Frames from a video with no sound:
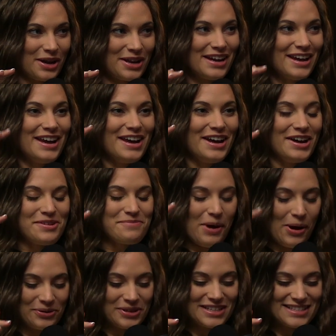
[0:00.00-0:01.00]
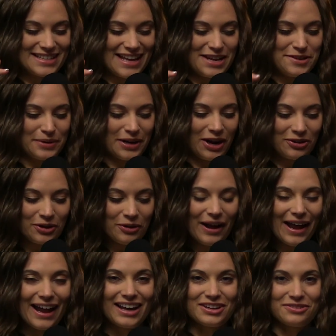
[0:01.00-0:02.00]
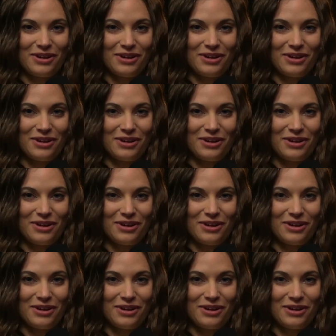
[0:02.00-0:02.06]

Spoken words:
what Pony said, but I'll go ahead